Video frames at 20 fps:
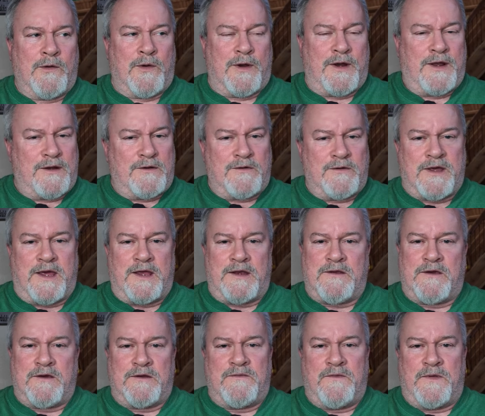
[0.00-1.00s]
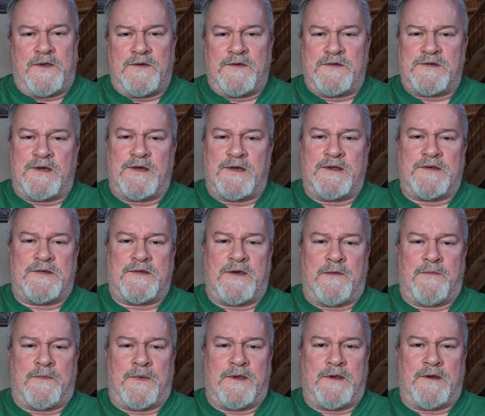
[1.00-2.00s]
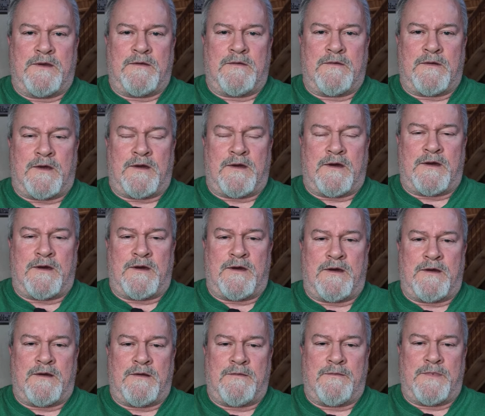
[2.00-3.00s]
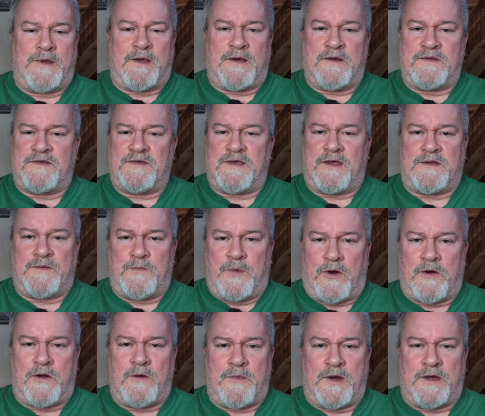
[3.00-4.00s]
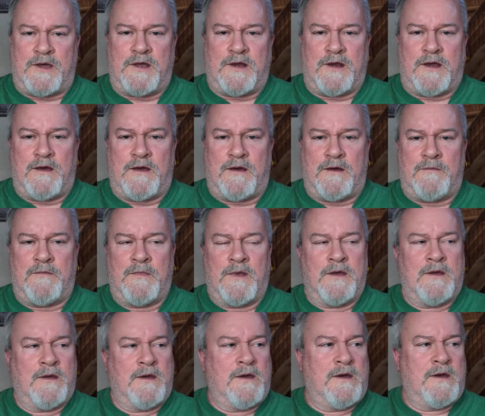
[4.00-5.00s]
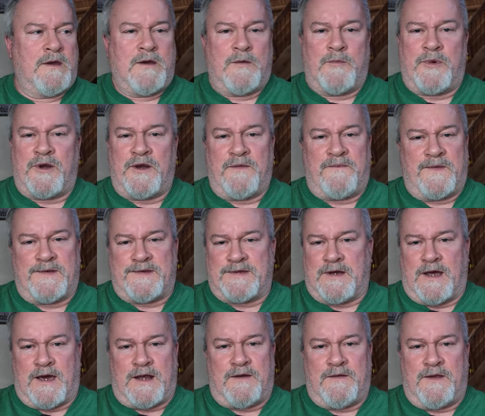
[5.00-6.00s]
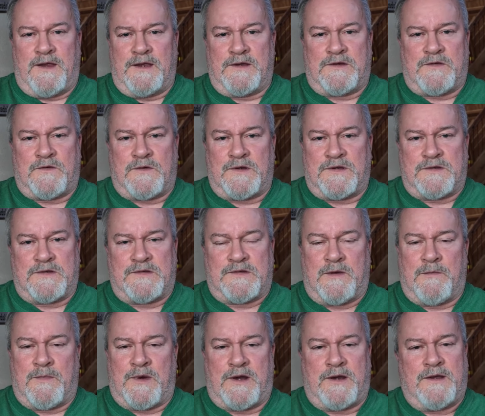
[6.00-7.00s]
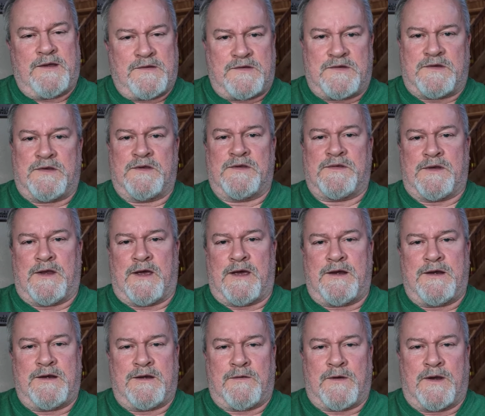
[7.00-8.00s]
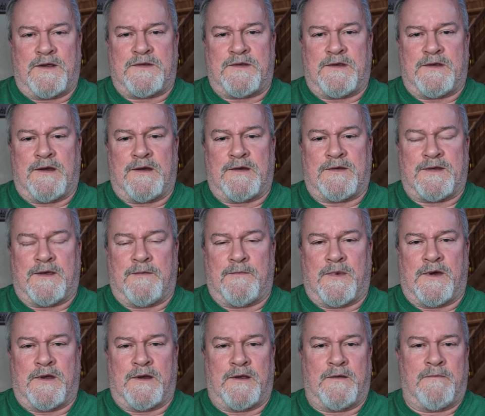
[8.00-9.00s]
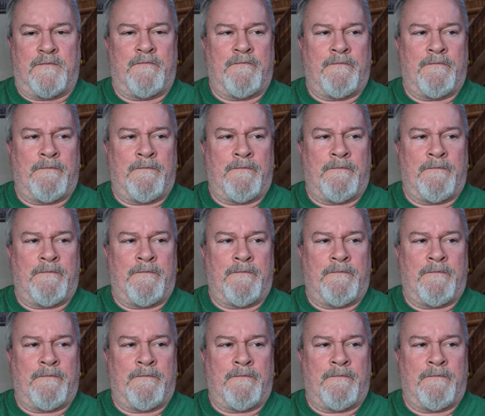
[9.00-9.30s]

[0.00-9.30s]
when I don't get good views on something, uh, because that's part of my income. But if it's not of interest to somebody, it's just not interesting to somebody.